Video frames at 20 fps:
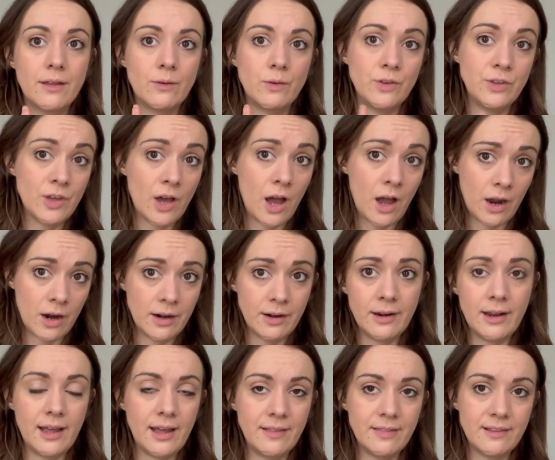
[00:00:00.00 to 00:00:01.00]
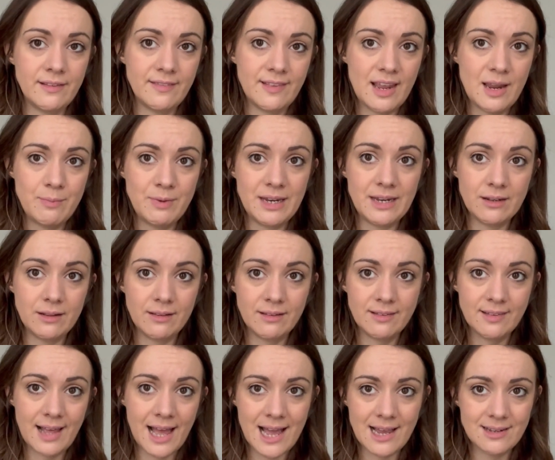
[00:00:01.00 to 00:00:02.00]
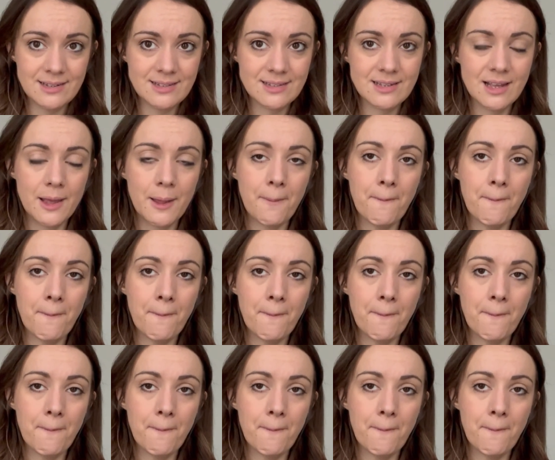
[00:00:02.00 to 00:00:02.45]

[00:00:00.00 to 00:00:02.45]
yarn and the same needle size.